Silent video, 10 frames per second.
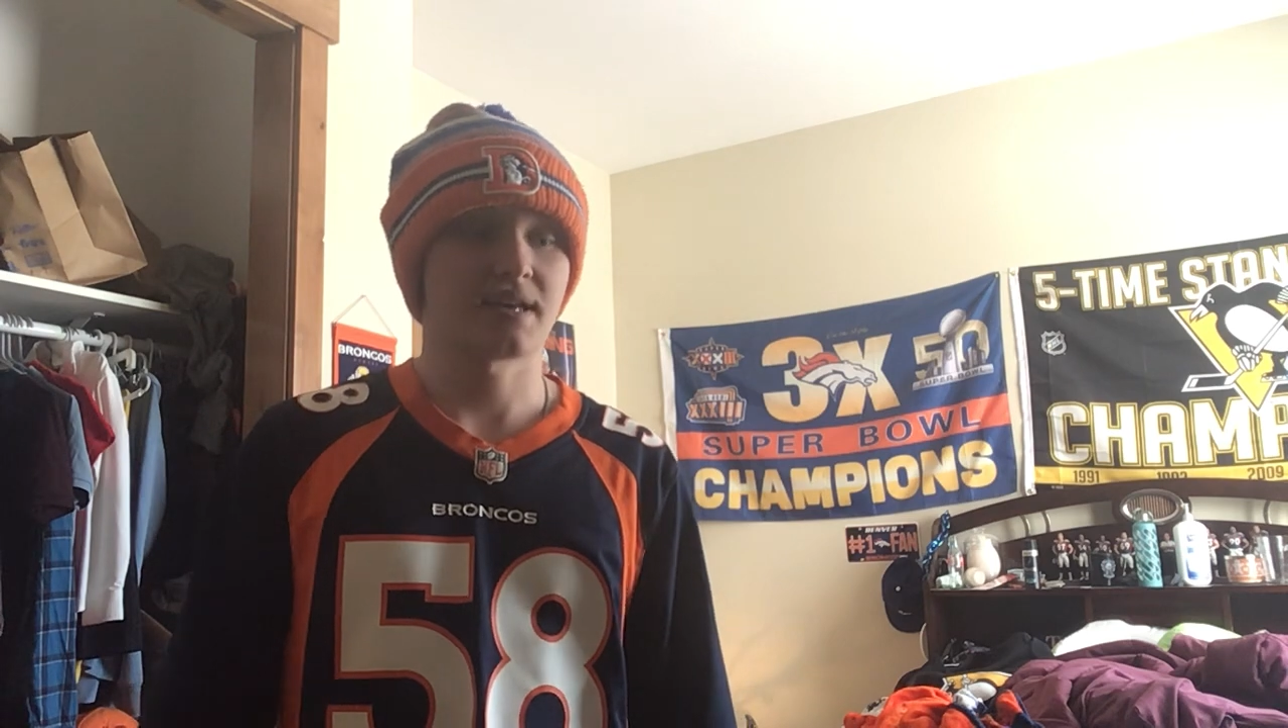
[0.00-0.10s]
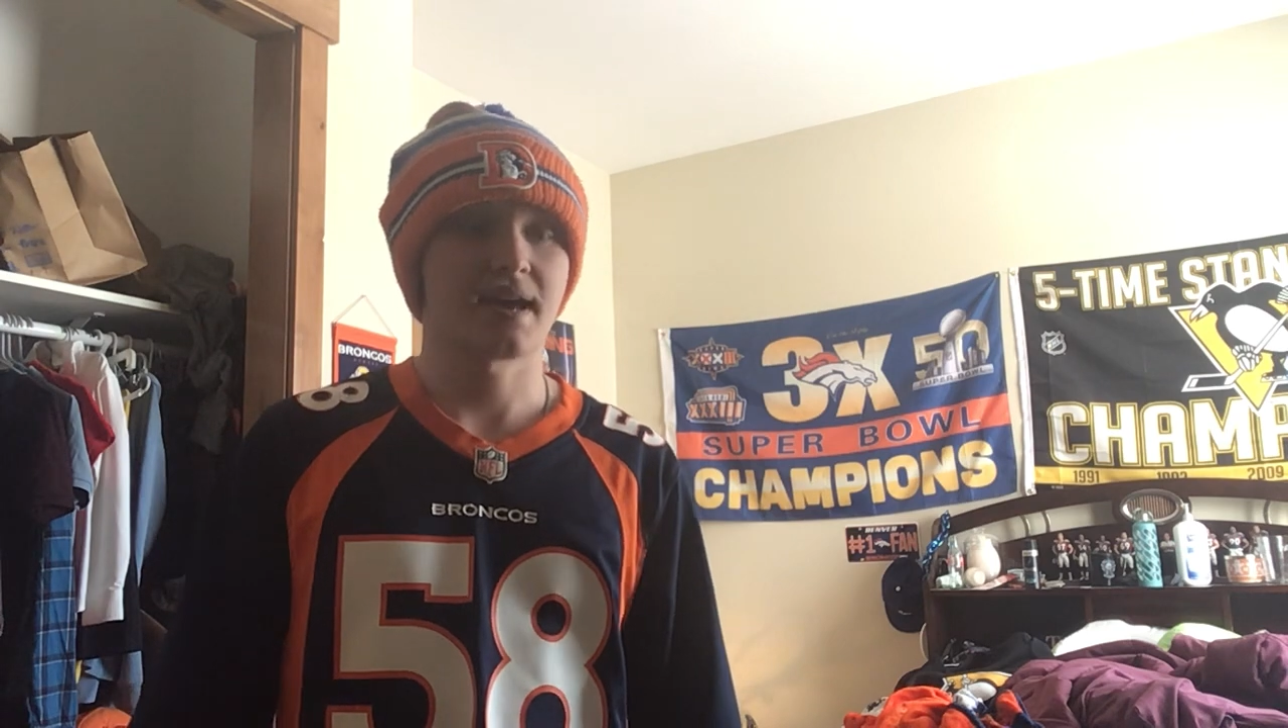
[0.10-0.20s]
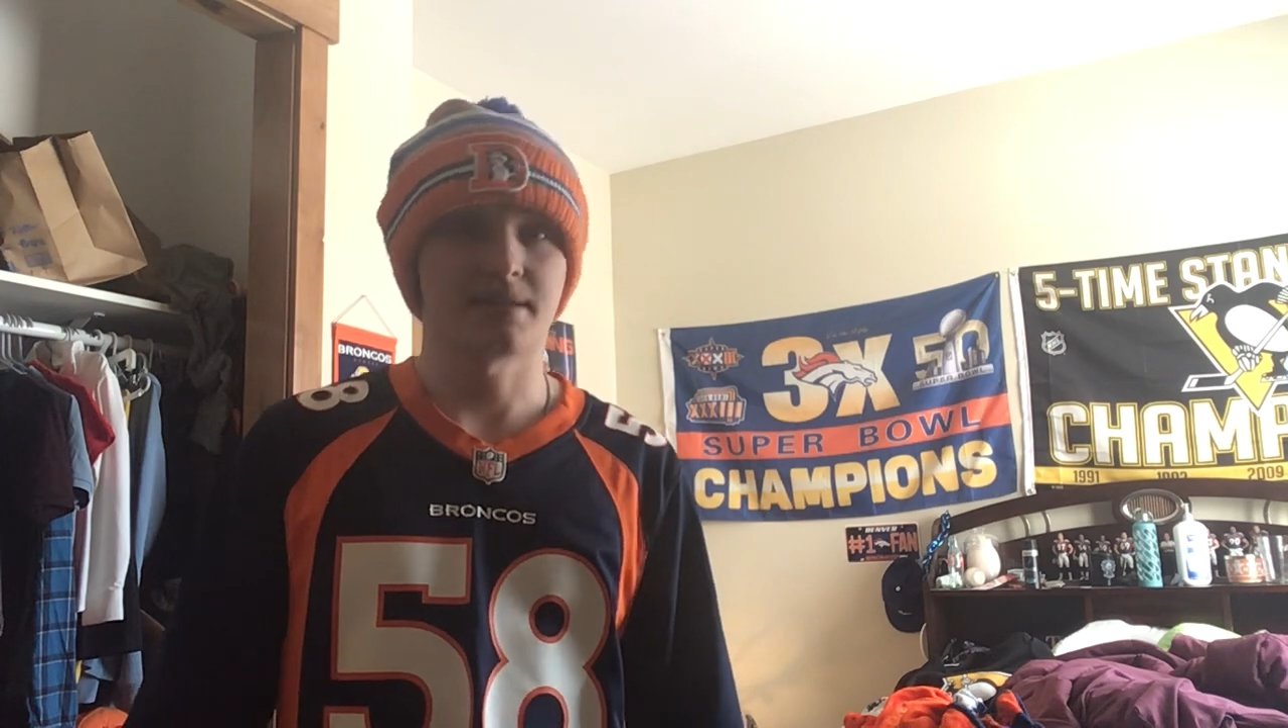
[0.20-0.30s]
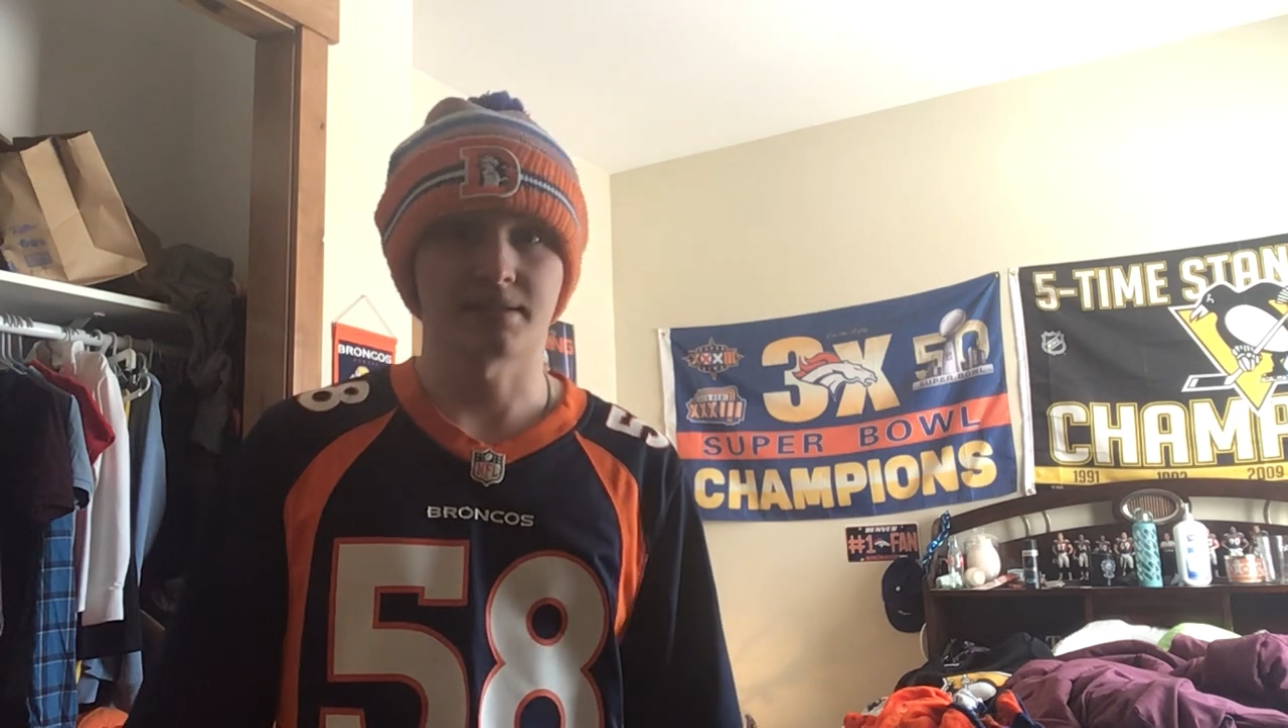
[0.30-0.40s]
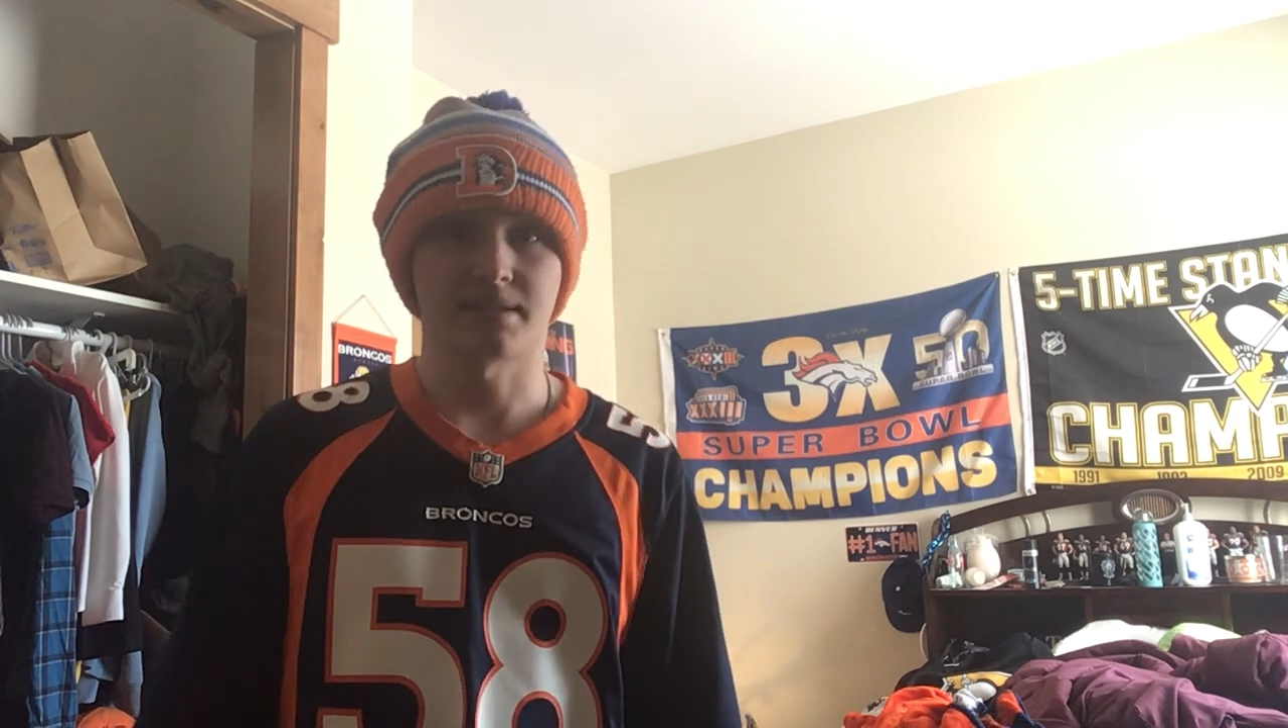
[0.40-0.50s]

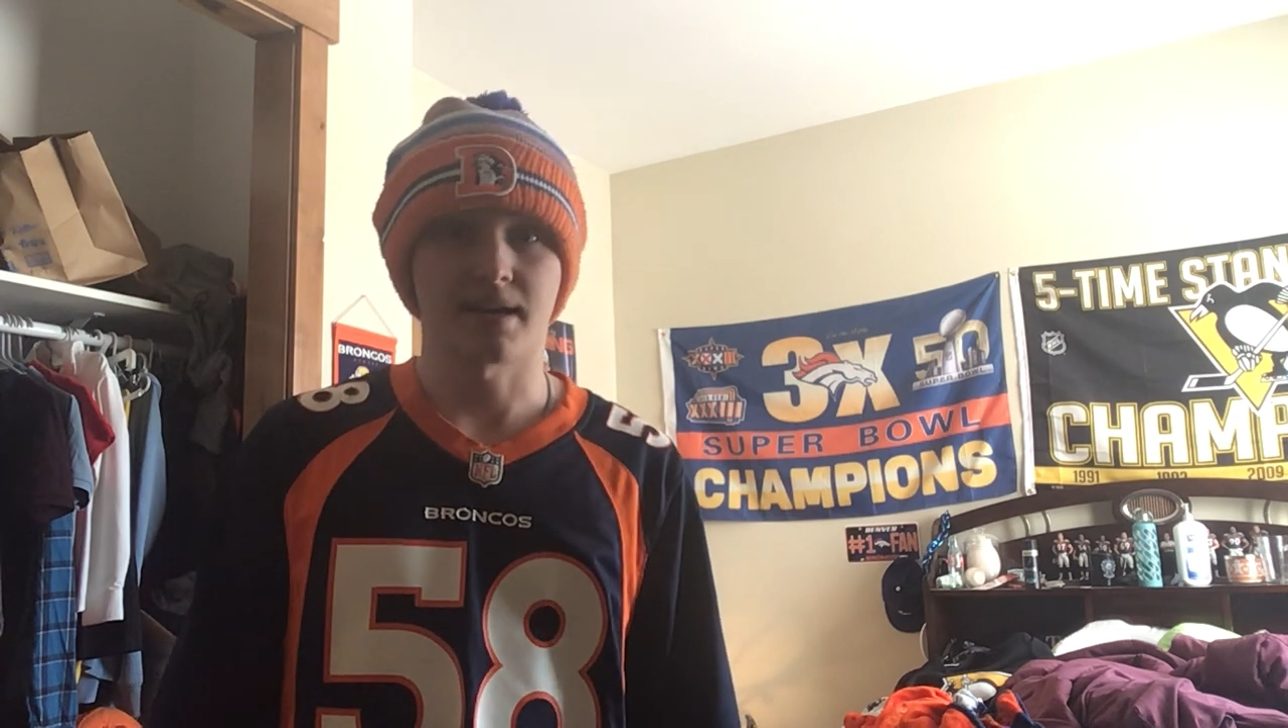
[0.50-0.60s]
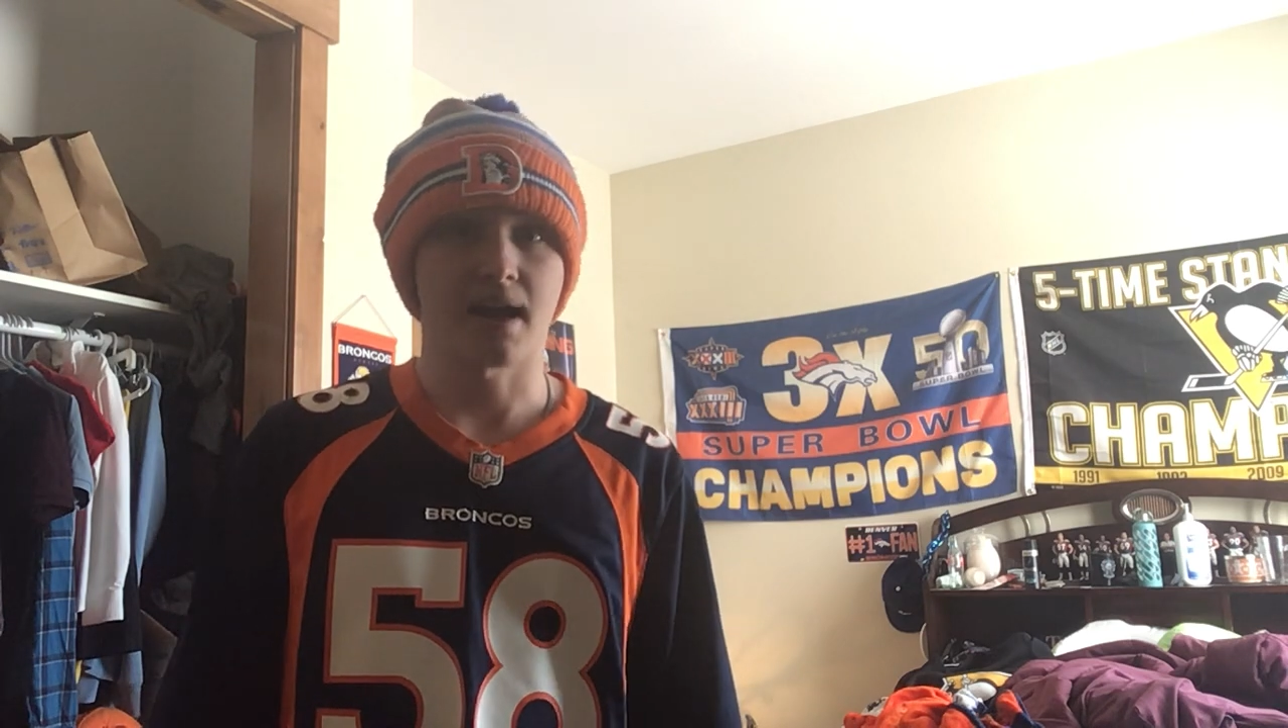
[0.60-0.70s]
hate to say it,